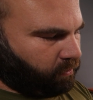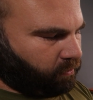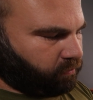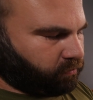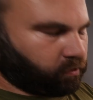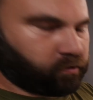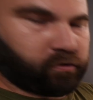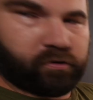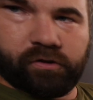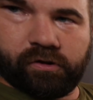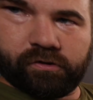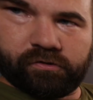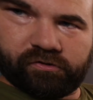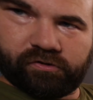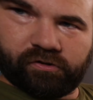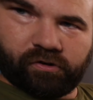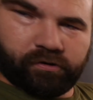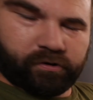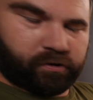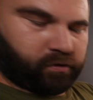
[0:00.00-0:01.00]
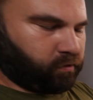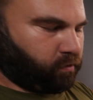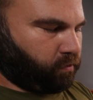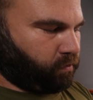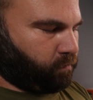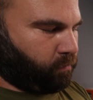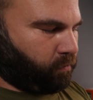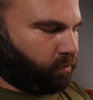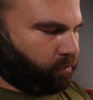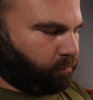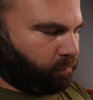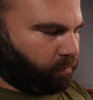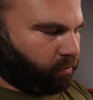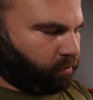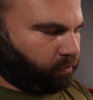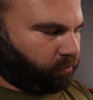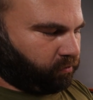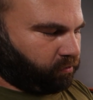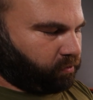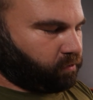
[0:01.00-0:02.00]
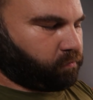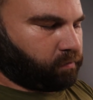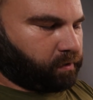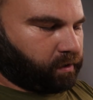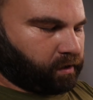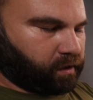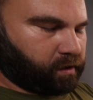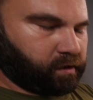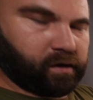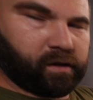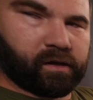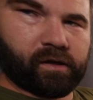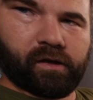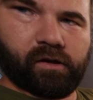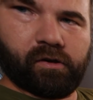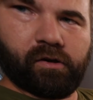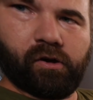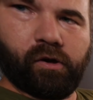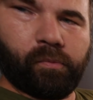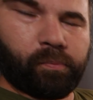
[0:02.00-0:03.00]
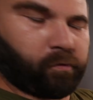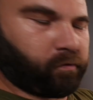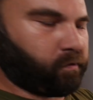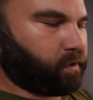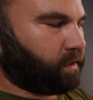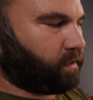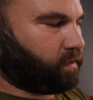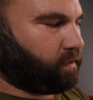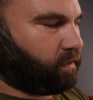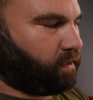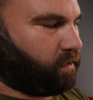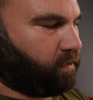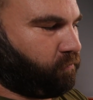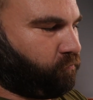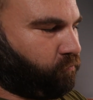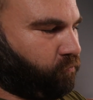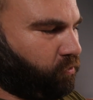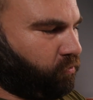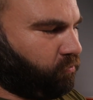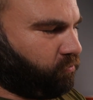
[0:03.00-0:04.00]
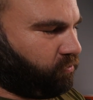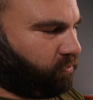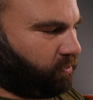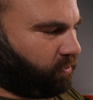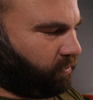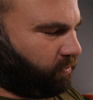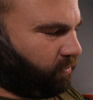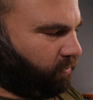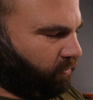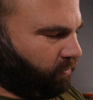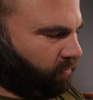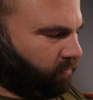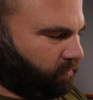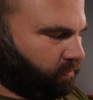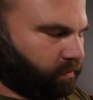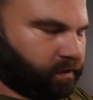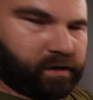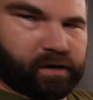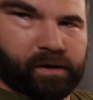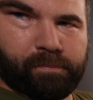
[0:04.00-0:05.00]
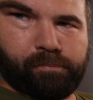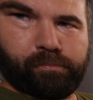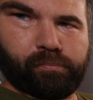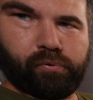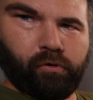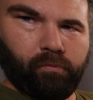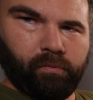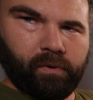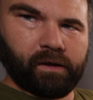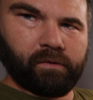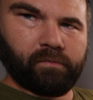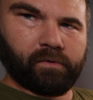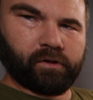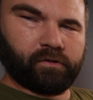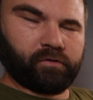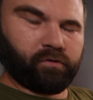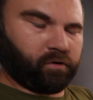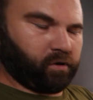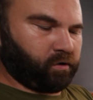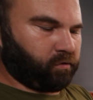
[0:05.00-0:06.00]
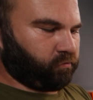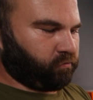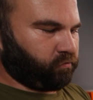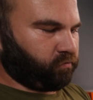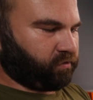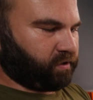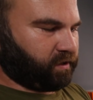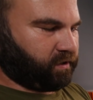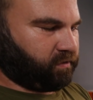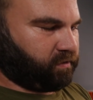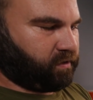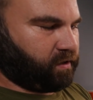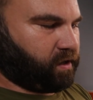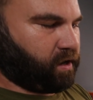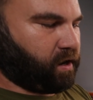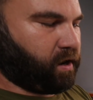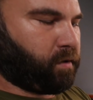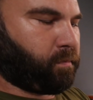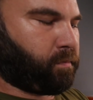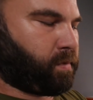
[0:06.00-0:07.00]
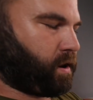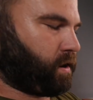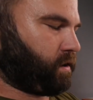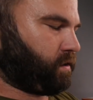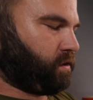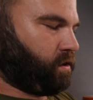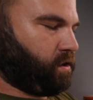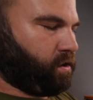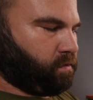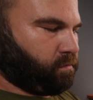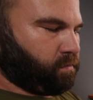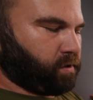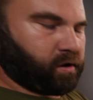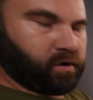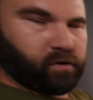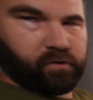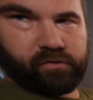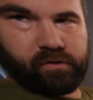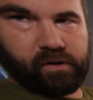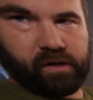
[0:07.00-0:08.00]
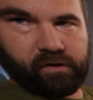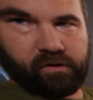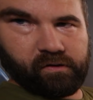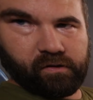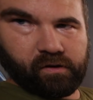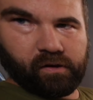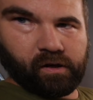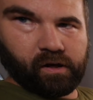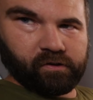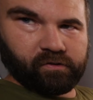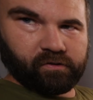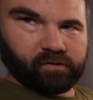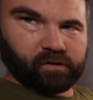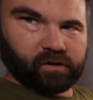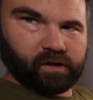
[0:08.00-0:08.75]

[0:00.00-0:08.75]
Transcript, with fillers: so it's not soldered on the motherboard, so we can upgrade it in the future. And I probably want to go to 16 GB, because this NAS